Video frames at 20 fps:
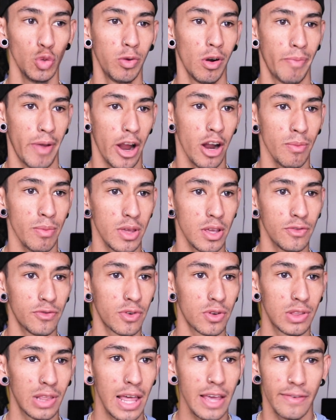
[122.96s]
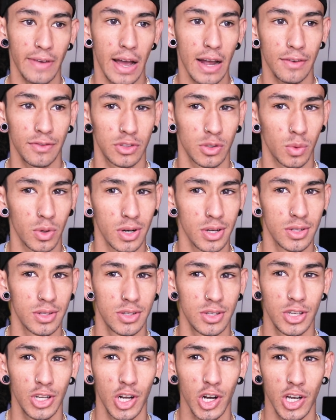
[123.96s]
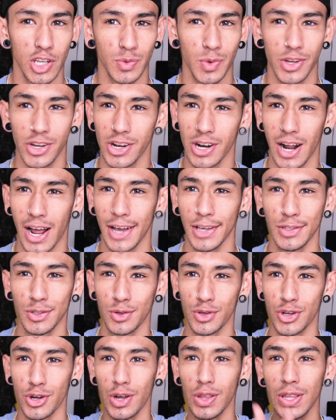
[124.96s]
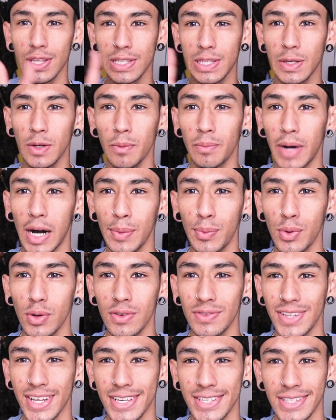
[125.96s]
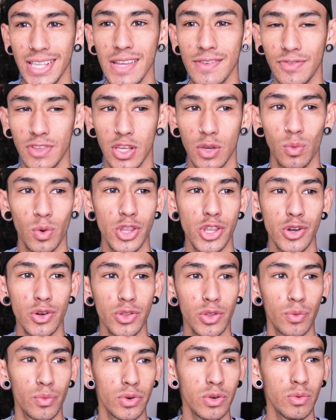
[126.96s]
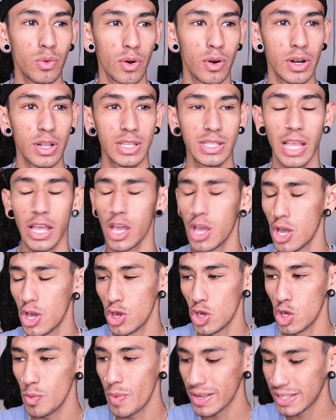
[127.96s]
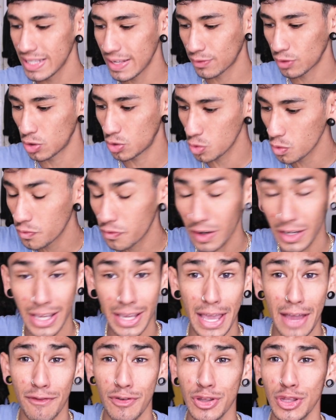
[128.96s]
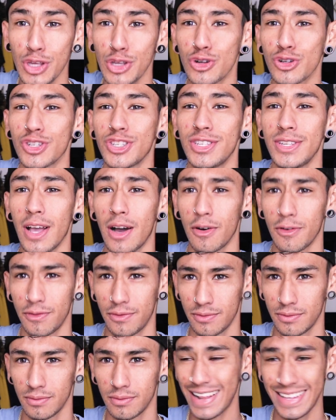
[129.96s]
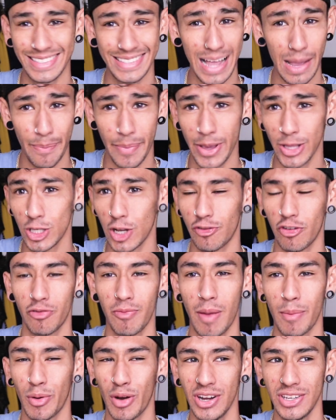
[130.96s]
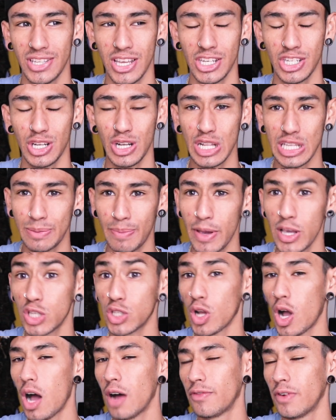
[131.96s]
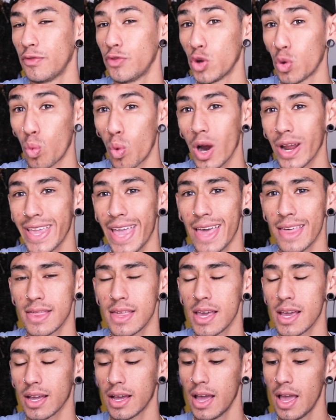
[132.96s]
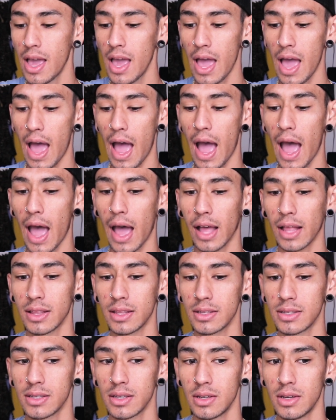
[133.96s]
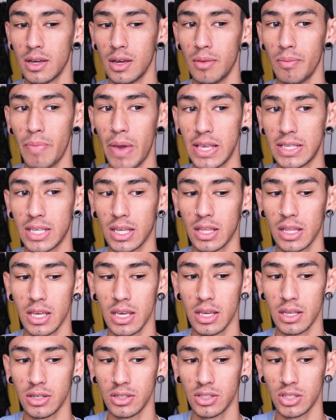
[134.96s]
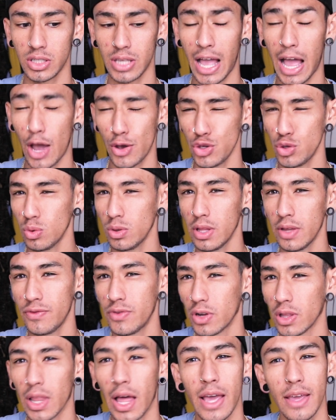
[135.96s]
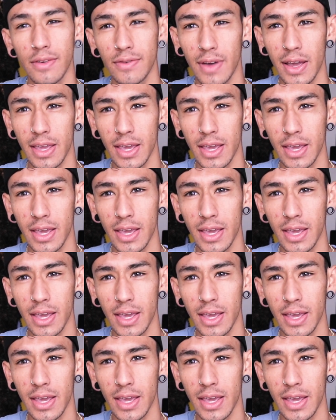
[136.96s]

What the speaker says: prepared me for life afterwards, you know? Because when you're in high school, you're in this little bubble of safety. When you're in the real world, it's like you basically have to do fucking everything yourself. It's not based off of memorization. It's based off of your work ethic and basically just how you live your life, I